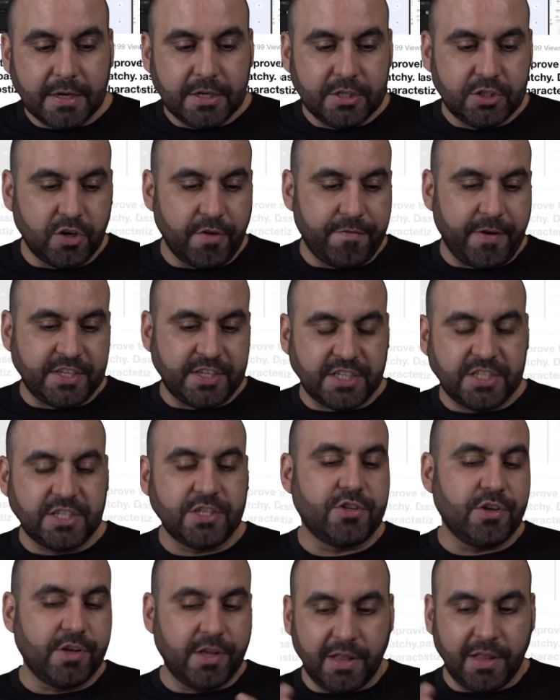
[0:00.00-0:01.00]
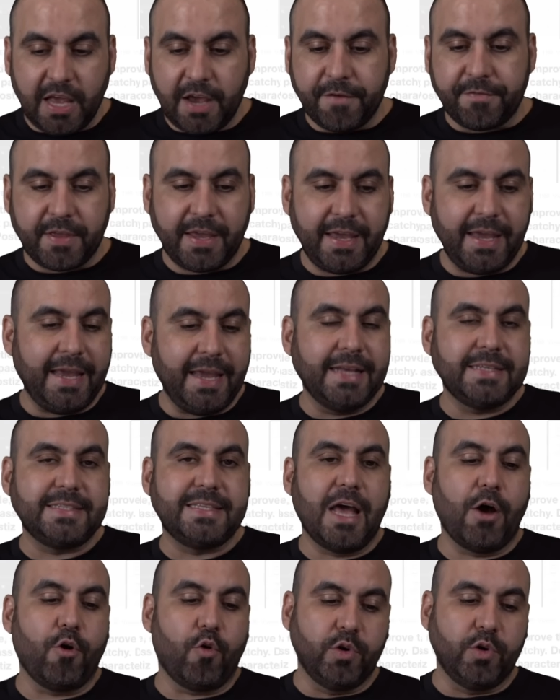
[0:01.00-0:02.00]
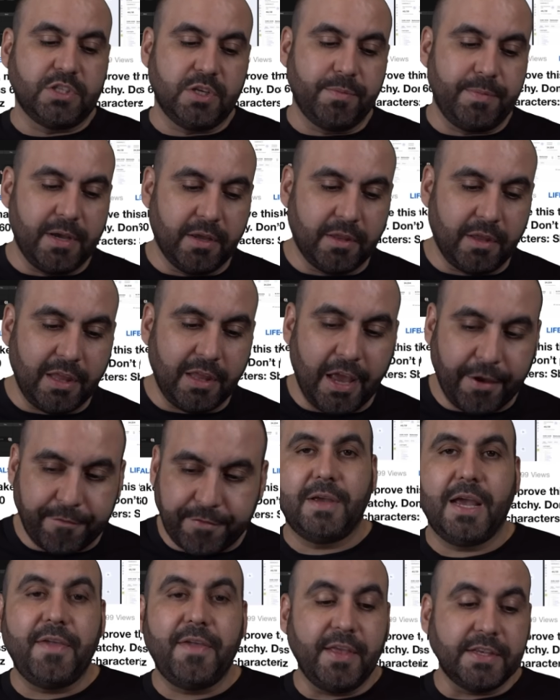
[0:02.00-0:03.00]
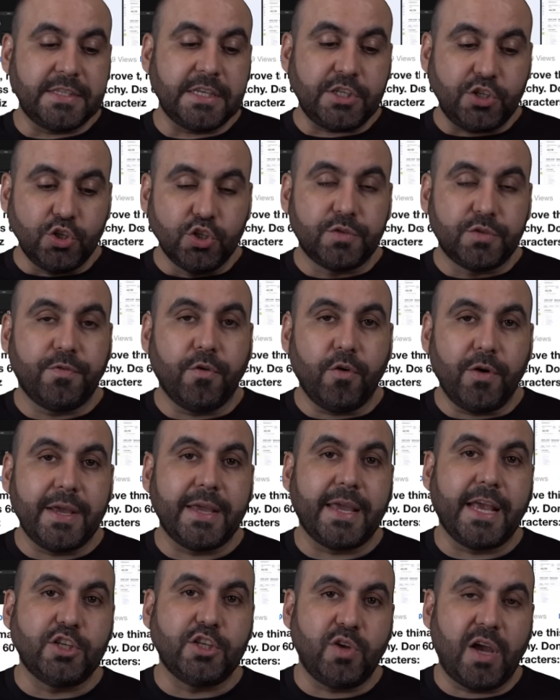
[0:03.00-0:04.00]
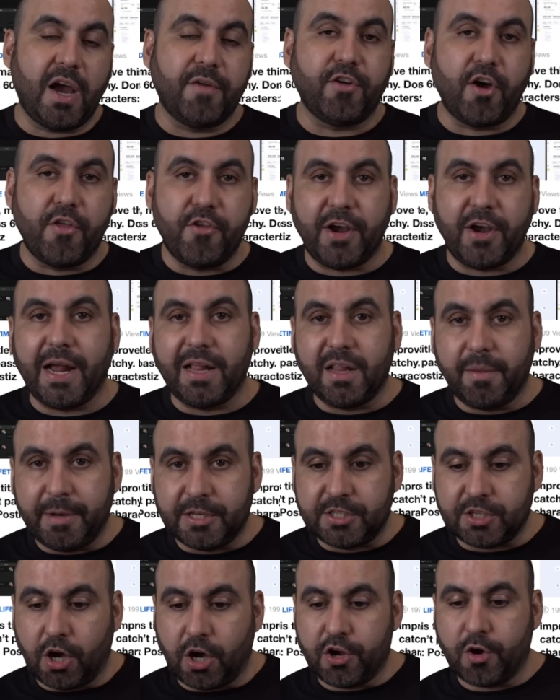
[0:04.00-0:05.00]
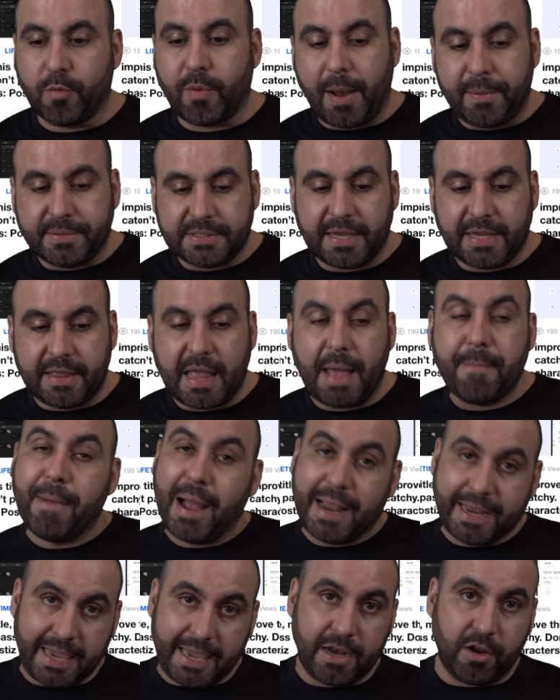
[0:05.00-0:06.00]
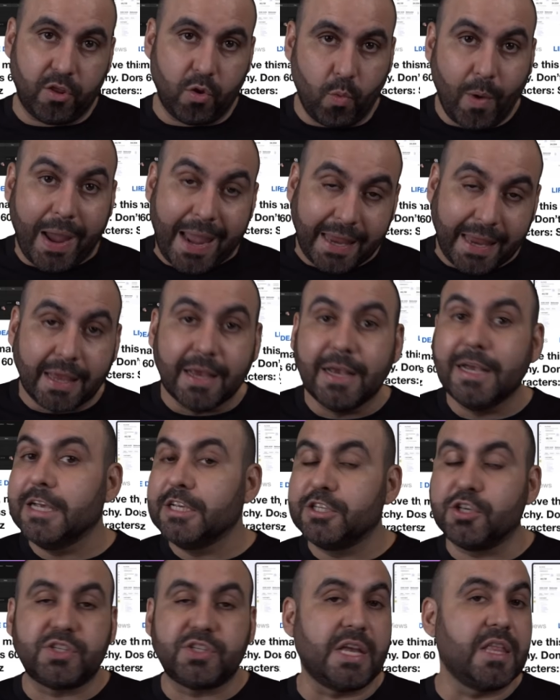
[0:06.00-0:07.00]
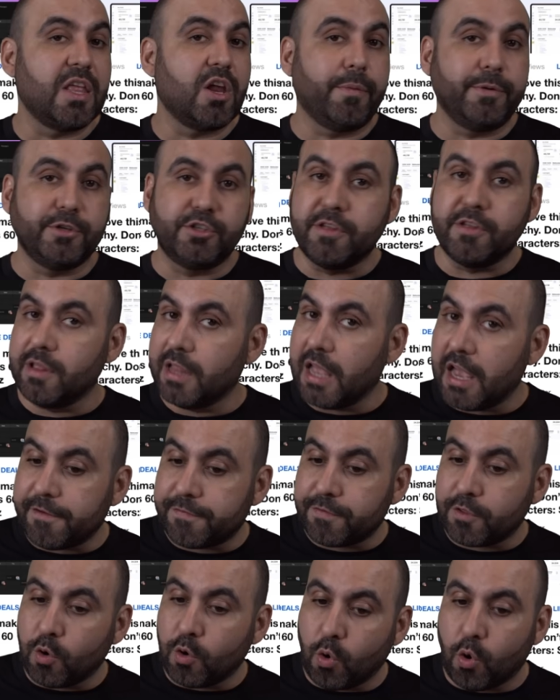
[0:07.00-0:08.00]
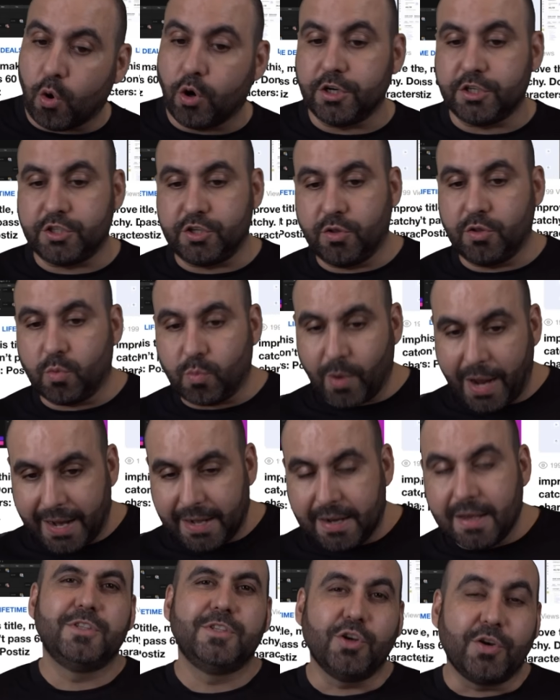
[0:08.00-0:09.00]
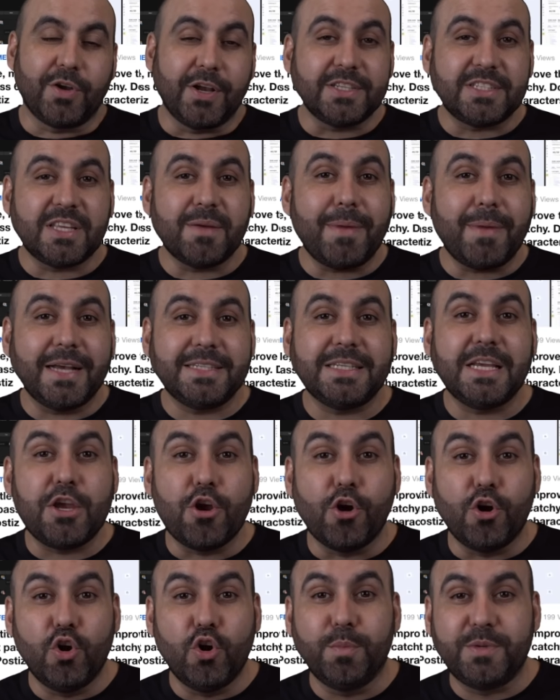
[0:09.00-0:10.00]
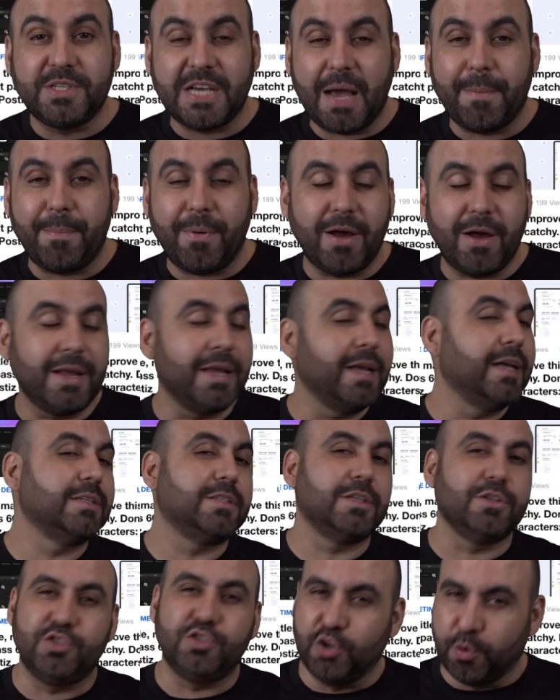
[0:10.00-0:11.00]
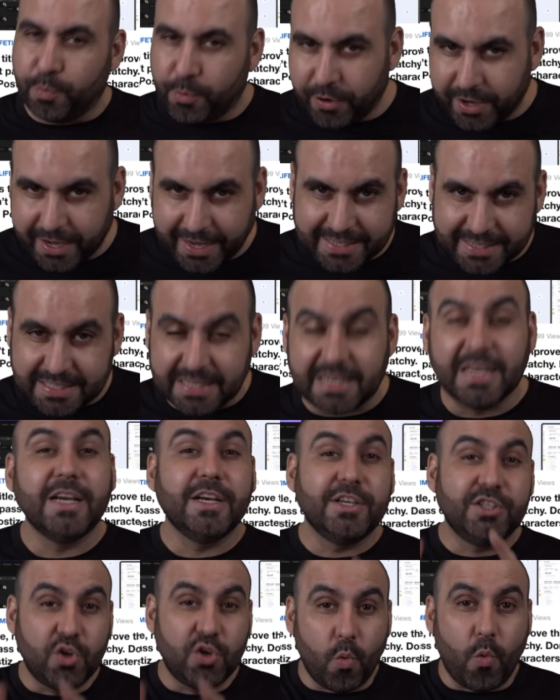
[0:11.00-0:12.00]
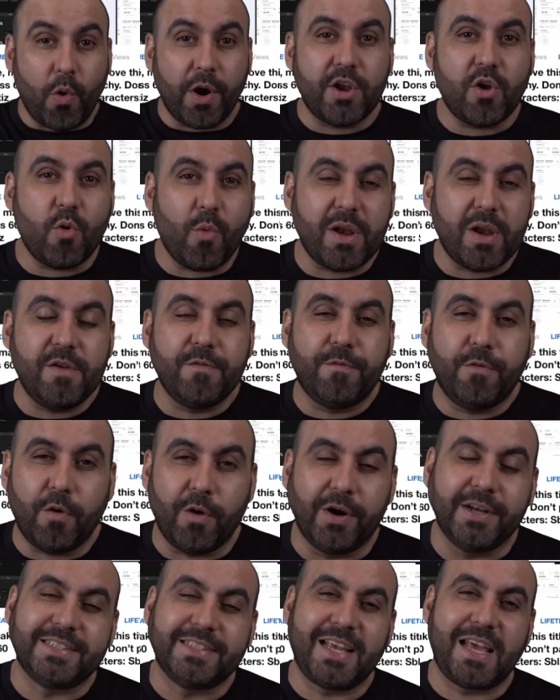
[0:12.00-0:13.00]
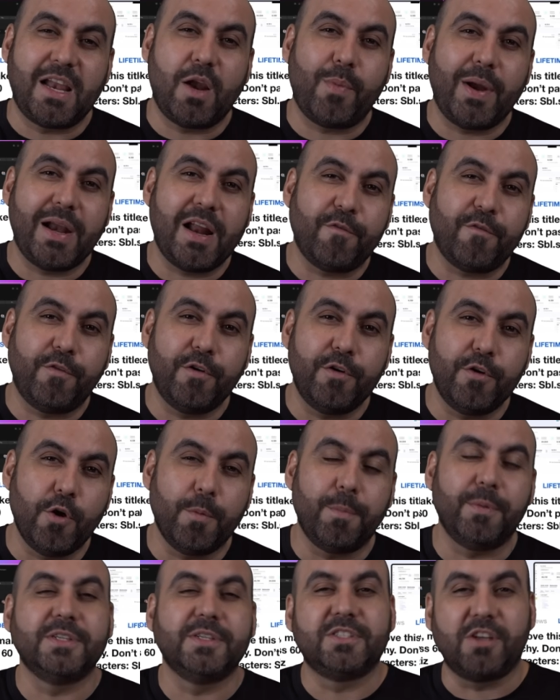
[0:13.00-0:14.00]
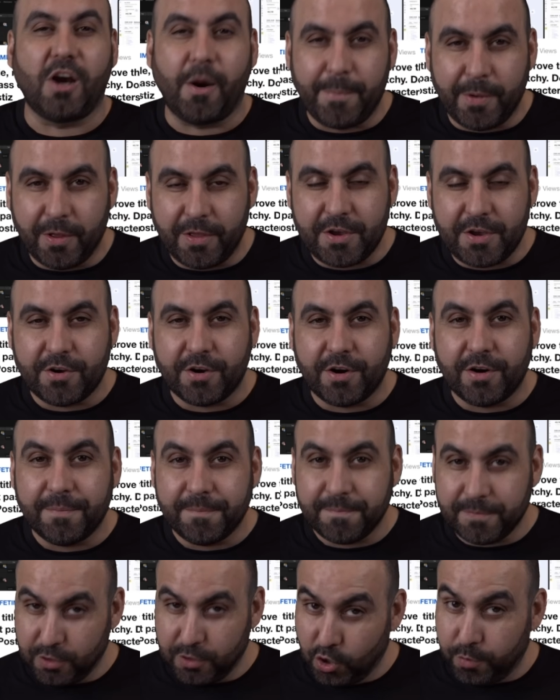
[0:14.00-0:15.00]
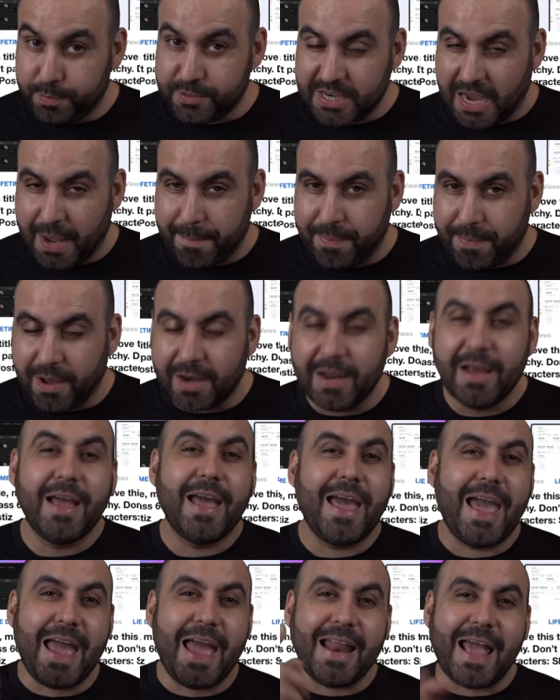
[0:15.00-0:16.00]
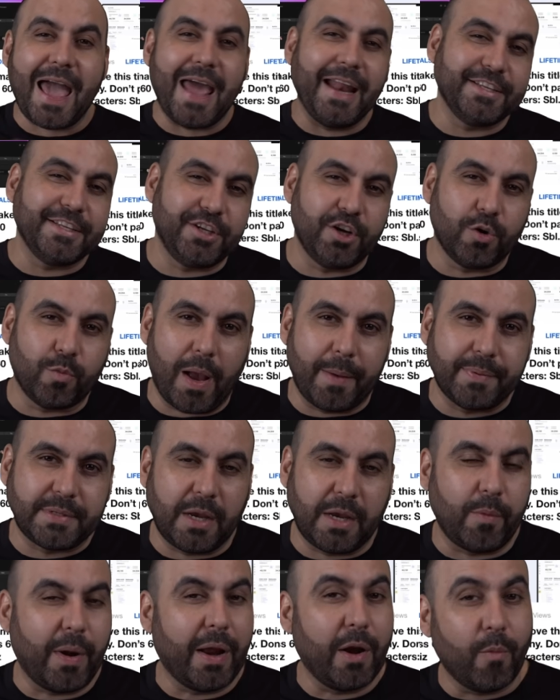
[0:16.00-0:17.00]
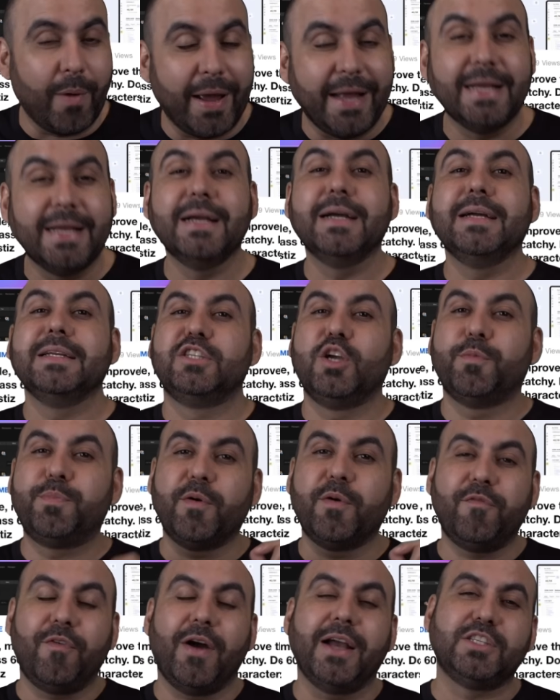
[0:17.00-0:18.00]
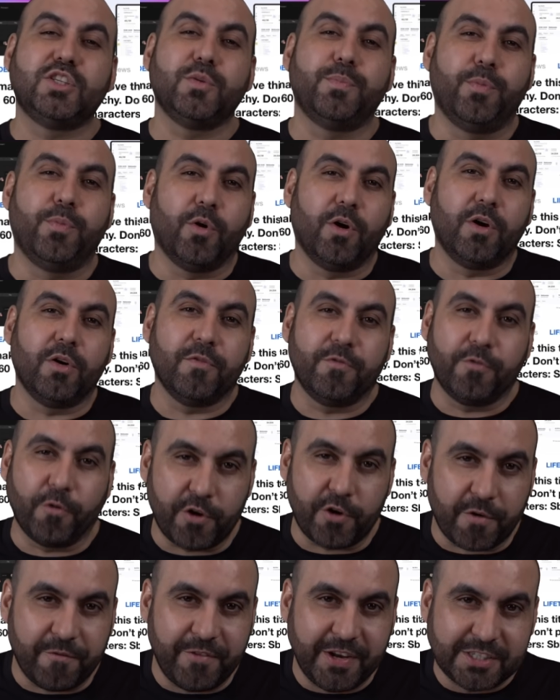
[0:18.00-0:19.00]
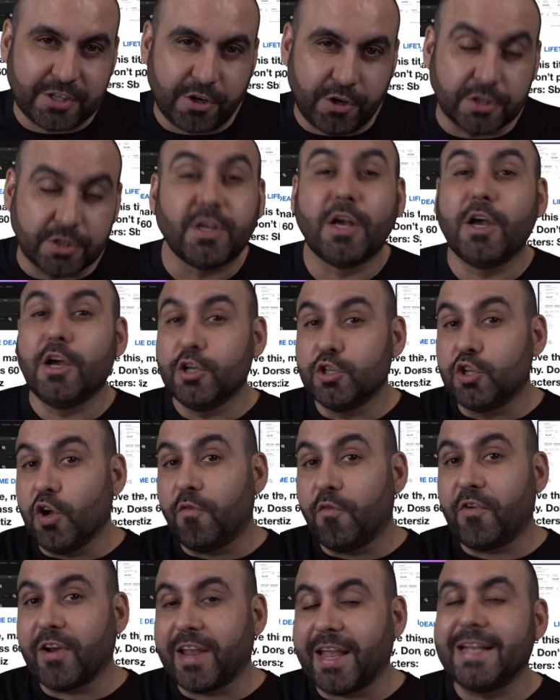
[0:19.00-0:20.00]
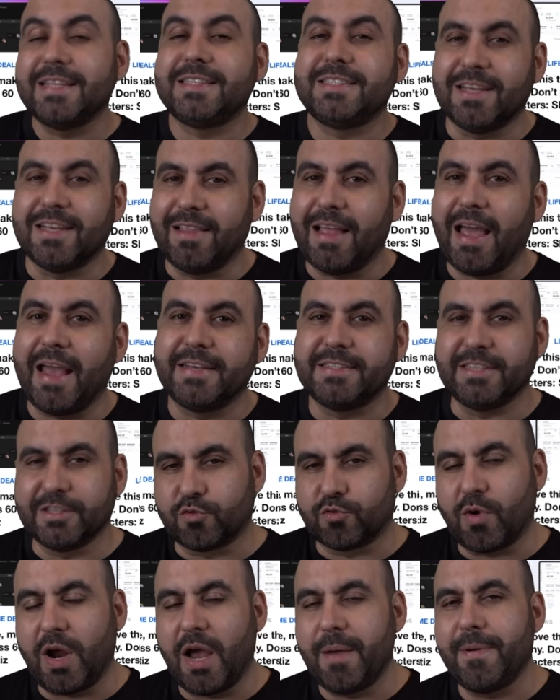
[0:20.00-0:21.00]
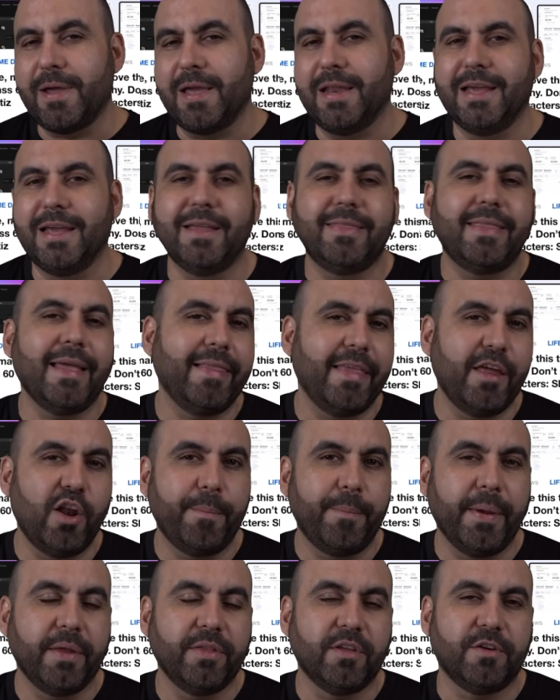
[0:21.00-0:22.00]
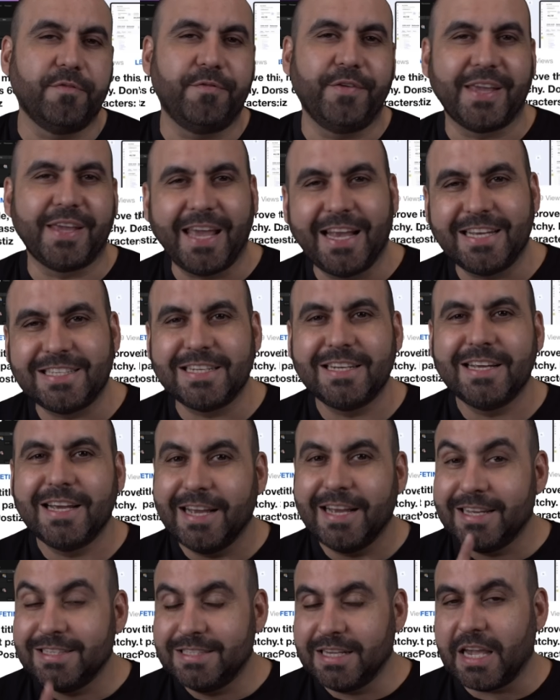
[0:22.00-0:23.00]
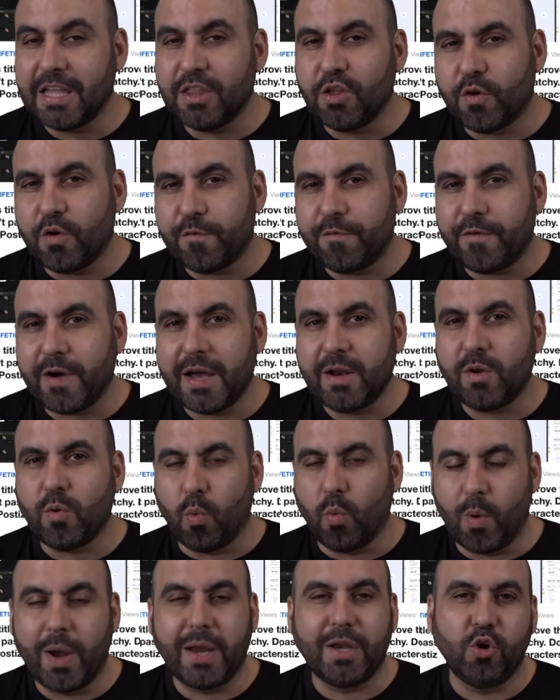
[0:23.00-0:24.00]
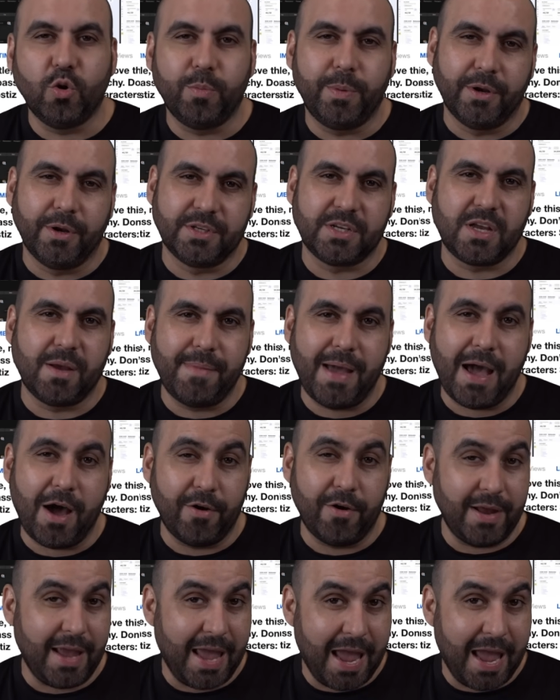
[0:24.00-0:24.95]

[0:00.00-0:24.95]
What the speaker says: So if I change it to the left, it's now going to be on the left. And this is useful in case you have other elements on your website that might get on the way. So send it over to the left or to the right. So customizing your Noupe chatbot is super easy. So what are you waiting for? Sign up right now for Noupe, start building your Noupe chatbot and add it to your website right away to provide support for your visitors. Don't forget to like, subscribe, and hit that little bell notification to get notified when new videos come out.